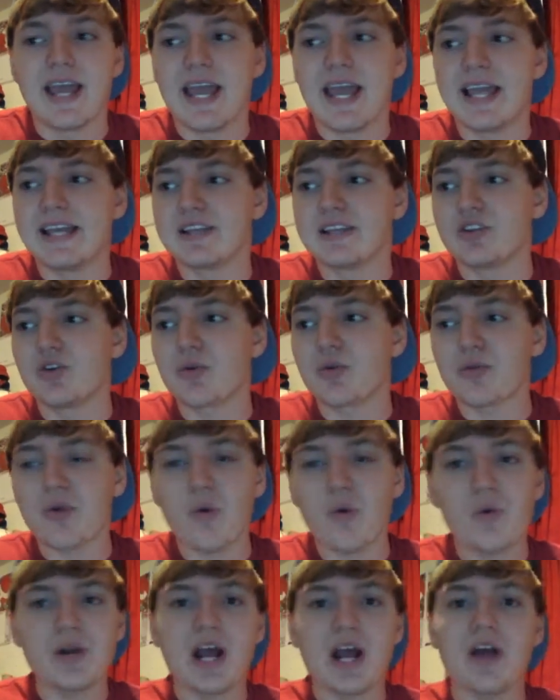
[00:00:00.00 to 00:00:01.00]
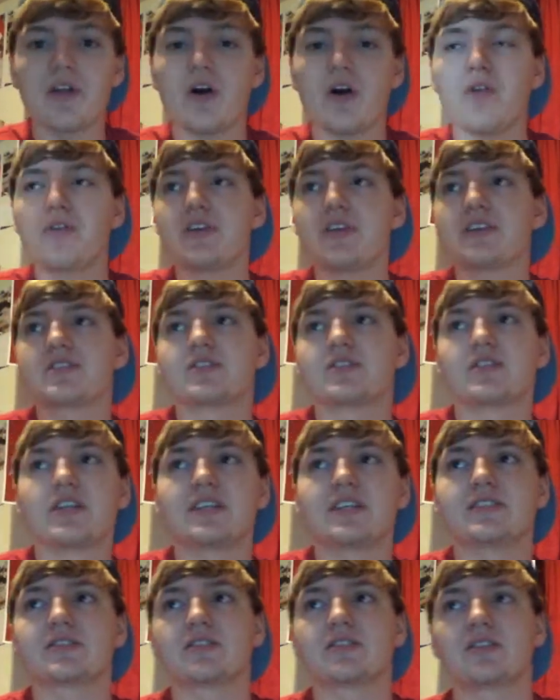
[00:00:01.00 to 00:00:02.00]
And you're throwing out all these
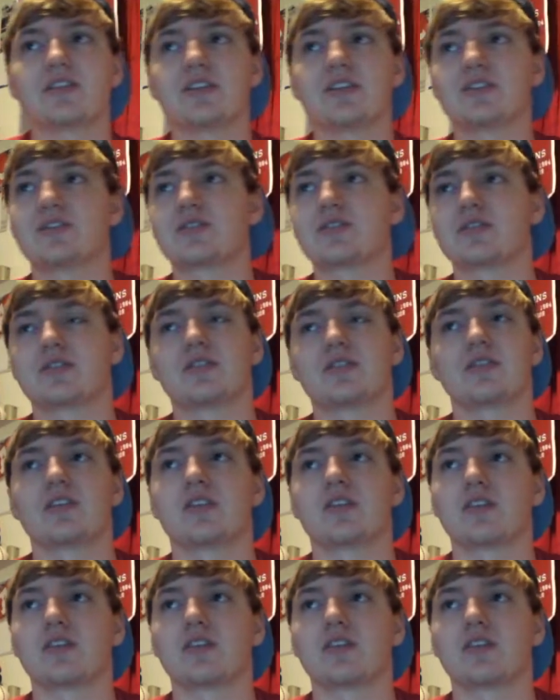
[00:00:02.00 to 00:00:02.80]
these these